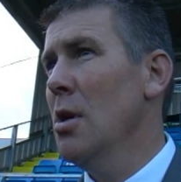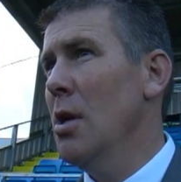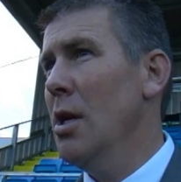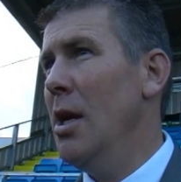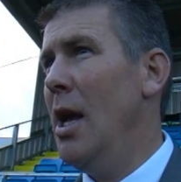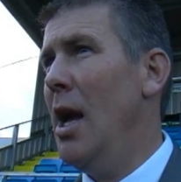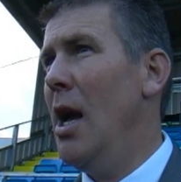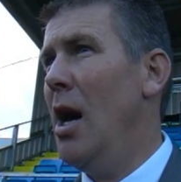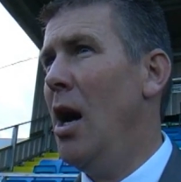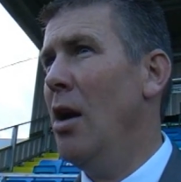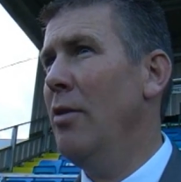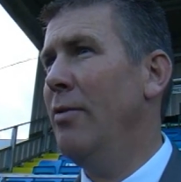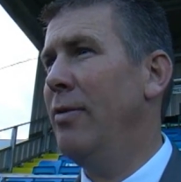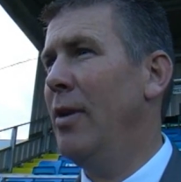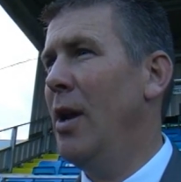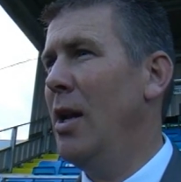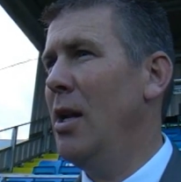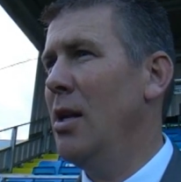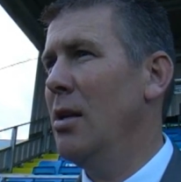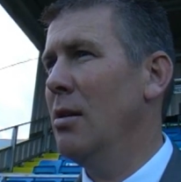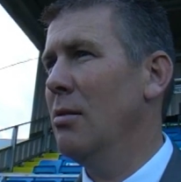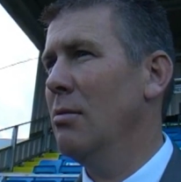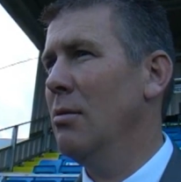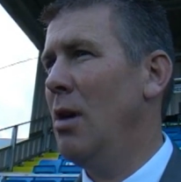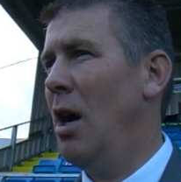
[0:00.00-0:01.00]
Yeah, hopefully.
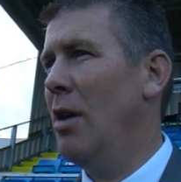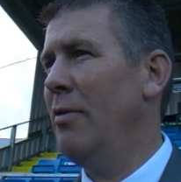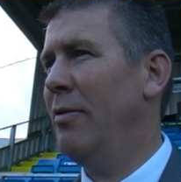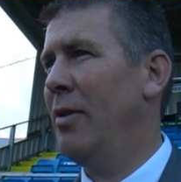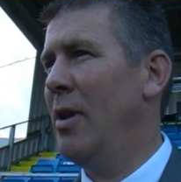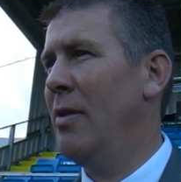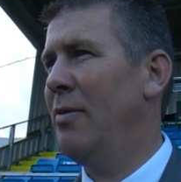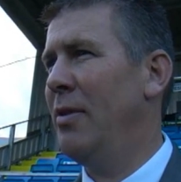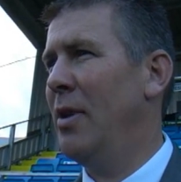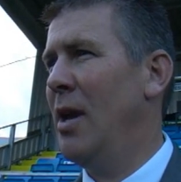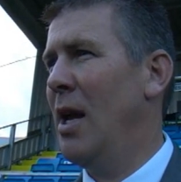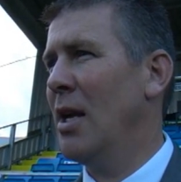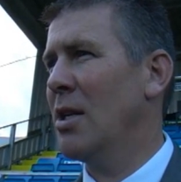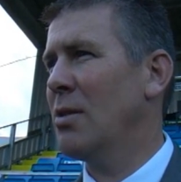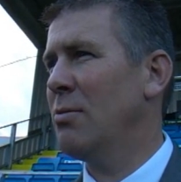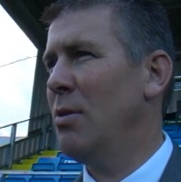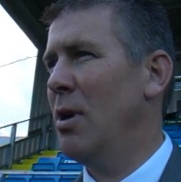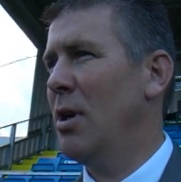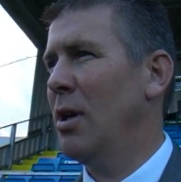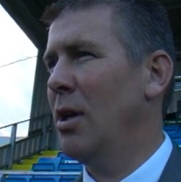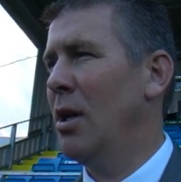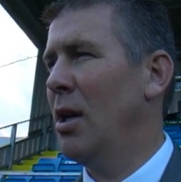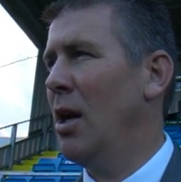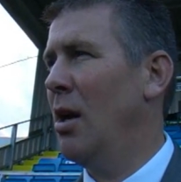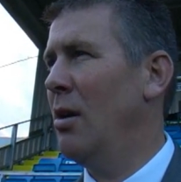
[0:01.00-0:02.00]
Hopefully for next
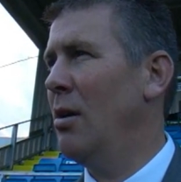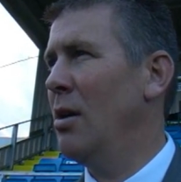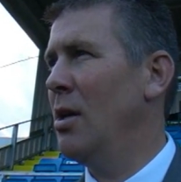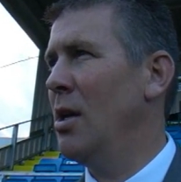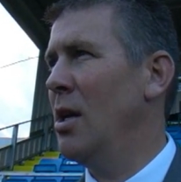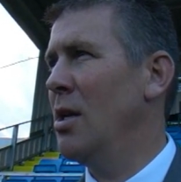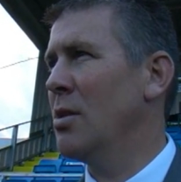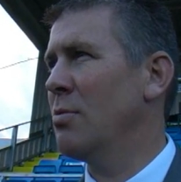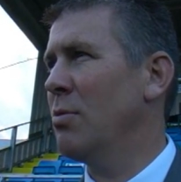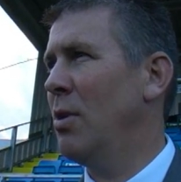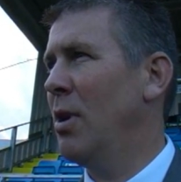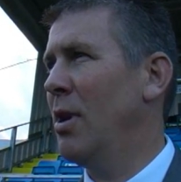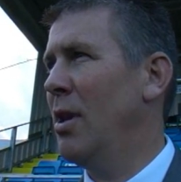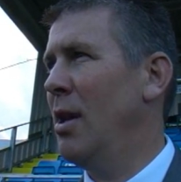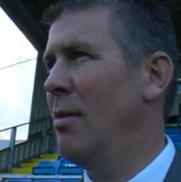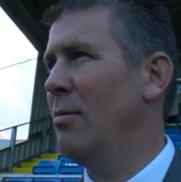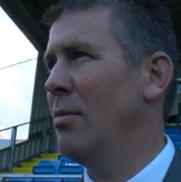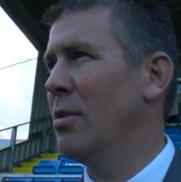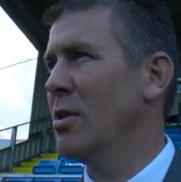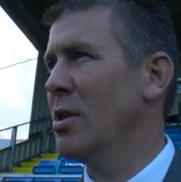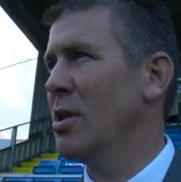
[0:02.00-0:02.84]
week. You know, it's one of them.